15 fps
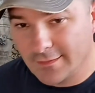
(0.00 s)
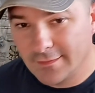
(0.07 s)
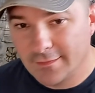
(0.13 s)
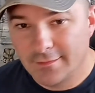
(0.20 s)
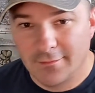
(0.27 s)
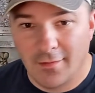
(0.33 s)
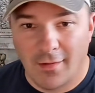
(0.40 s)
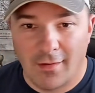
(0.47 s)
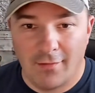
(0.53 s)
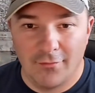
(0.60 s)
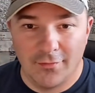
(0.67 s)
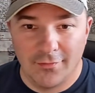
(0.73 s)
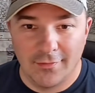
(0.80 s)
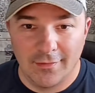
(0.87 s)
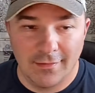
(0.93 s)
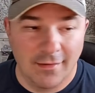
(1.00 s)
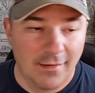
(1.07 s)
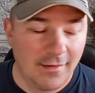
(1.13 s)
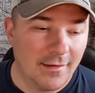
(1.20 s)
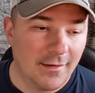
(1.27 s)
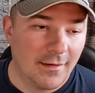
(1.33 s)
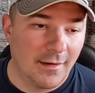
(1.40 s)
obviously.
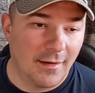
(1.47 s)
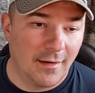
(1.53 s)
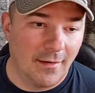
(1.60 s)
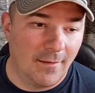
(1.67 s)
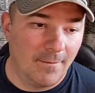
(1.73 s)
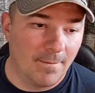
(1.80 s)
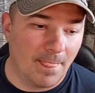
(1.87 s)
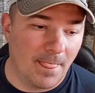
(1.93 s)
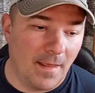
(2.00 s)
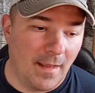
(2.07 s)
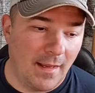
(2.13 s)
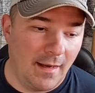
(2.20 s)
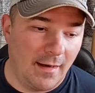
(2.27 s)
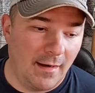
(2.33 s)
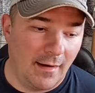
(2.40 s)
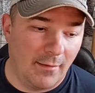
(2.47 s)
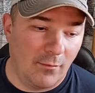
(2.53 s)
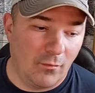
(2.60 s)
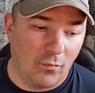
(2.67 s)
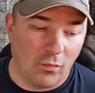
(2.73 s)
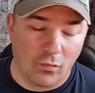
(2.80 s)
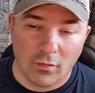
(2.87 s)
And I'm
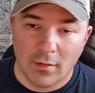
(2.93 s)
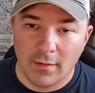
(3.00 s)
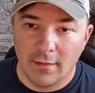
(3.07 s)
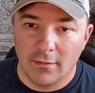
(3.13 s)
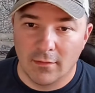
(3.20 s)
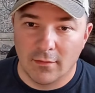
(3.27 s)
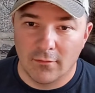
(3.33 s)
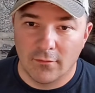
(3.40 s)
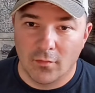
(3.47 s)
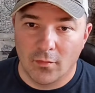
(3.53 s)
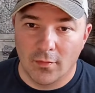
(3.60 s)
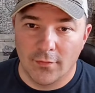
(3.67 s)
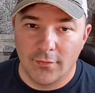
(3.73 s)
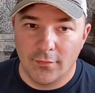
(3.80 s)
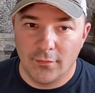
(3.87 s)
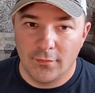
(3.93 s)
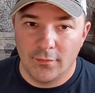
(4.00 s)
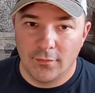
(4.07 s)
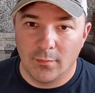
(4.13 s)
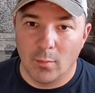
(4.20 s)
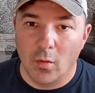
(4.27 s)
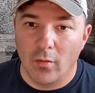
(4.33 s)
really looking forward to doing
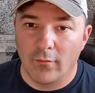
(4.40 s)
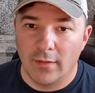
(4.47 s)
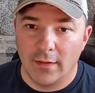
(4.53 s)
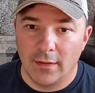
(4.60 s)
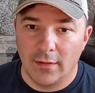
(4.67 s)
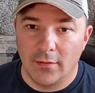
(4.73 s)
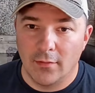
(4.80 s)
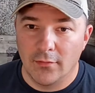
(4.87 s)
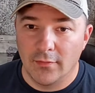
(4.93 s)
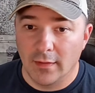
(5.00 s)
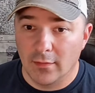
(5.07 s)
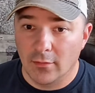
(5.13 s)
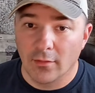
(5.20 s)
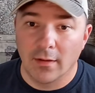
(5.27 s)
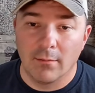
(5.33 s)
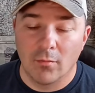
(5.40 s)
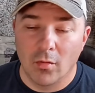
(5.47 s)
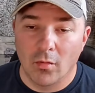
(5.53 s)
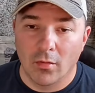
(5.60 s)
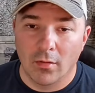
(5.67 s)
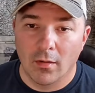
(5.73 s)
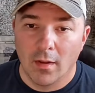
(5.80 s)
more videos and learning
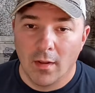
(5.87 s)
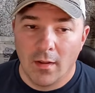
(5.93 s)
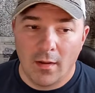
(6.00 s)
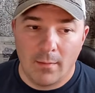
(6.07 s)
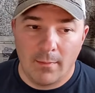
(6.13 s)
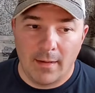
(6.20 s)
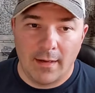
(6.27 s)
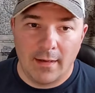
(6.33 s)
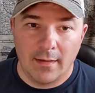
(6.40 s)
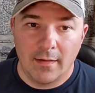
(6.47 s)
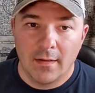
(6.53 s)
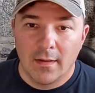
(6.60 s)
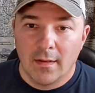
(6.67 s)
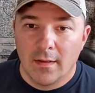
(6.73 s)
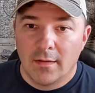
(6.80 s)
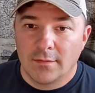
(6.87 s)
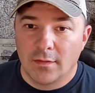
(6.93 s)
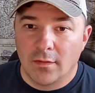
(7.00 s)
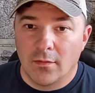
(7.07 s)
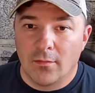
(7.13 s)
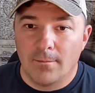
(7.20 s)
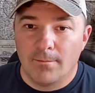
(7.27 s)
more about it.
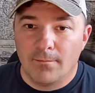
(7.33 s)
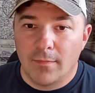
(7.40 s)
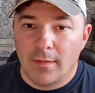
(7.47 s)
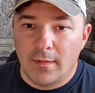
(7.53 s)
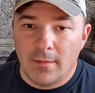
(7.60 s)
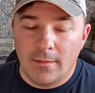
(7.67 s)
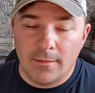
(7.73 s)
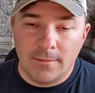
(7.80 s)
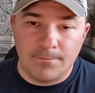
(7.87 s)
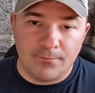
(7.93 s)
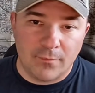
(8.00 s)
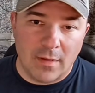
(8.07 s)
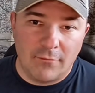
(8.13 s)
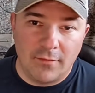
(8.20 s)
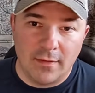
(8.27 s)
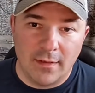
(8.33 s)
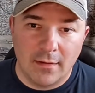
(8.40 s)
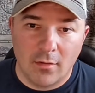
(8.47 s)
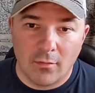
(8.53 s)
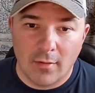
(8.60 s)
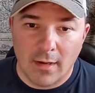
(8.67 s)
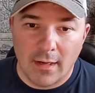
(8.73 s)
So if you didn't
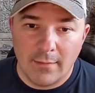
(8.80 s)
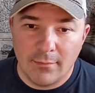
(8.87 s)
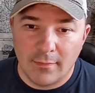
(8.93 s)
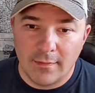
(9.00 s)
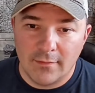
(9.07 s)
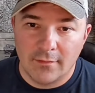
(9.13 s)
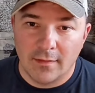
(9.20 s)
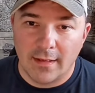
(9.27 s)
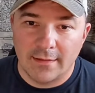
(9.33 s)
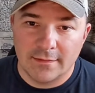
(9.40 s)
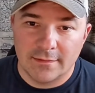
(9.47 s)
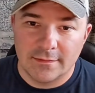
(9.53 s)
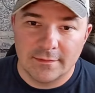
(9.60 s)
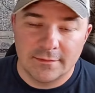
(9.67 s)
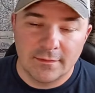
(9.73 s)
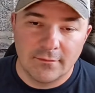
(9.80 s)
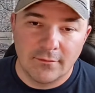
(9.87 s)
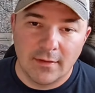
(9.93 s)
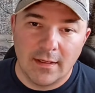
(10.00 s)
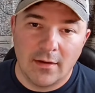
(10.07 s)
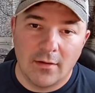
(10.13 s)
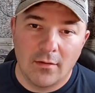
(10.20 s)
already, please like this
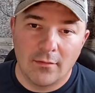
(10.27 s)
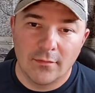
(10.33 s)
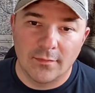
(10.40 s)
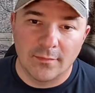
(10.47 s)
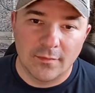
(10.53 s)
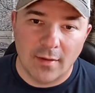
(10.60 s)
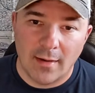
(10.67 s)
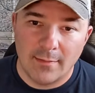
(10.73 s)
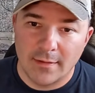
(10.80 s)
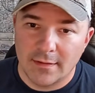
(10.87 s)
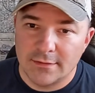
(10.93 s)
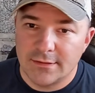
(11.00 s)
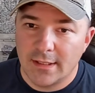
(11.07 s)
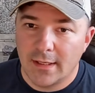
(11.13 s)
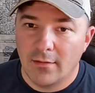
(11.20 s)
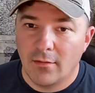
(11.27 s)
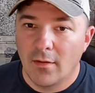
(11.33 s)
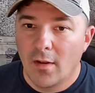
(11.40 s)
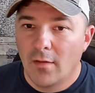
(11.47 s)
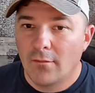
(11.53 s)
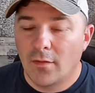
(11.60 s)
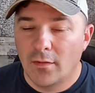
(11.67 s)
video, subscribe to the channel,
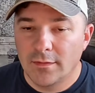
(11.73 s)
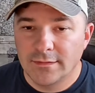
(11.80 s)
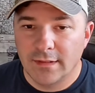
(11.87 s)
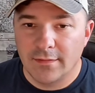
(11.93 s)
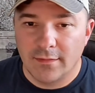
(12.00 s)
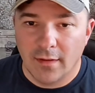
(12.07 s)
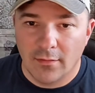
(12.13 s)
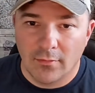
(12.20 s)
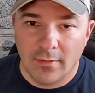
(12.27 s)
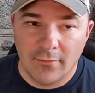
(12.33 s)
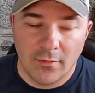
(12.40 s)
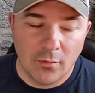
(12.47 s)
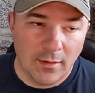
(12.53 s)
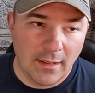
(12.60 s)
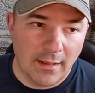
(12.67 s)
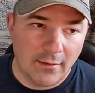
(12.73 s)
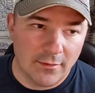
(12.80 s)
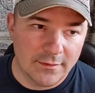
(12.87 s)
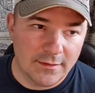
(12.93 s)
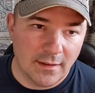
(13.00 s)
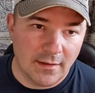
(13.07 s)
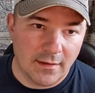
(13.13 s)
follow us at
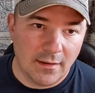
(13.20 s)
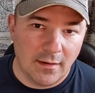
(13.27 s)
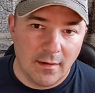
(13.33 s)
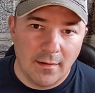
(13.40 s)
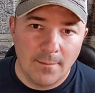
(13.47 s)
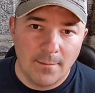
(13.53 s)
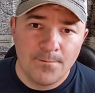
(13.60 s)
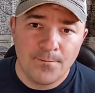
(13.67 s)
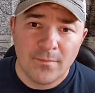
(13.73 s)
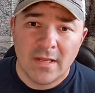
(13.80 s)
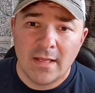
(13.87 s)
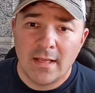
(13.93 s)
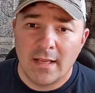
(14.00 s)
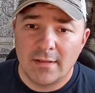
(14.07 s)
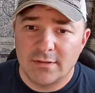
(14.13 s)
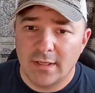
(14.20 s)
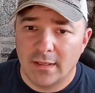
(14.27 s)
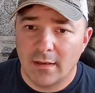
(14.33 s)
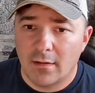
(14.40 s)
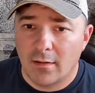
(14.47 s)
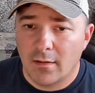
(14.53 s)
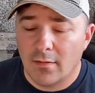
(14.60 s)
theribbonwoodacres.com, and check out
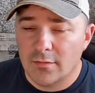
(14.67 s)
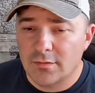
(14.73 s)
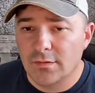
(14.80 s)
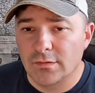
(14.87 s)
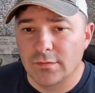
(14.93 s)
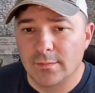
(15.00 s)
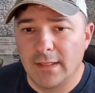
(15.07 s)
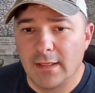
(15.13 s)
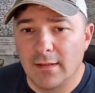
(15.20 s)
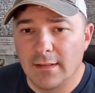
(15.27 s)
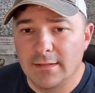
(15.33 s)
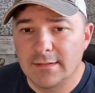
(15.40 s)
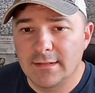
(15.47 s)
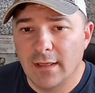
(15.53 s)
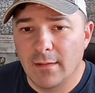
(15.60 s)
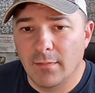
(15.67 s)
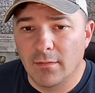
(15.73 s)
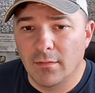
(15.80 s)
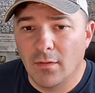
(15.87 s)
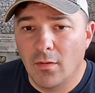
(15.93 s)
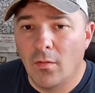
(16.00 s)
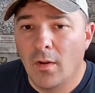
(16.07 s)
our other social media links down
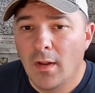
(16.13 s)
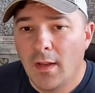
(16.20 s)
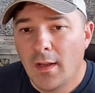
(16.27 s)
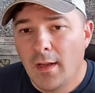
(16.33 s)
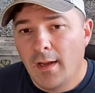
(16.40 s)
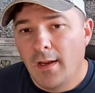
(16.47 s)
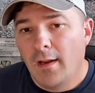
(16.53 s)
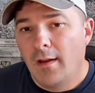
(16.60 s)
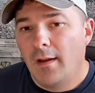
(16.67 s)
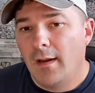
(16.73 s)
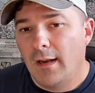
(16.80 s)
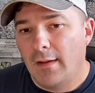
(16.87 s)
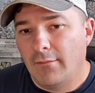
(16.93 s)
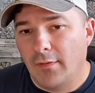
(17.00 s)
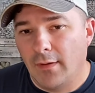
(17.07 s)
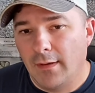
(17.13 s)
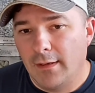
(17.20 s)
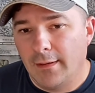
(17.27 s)
below, and have a great day.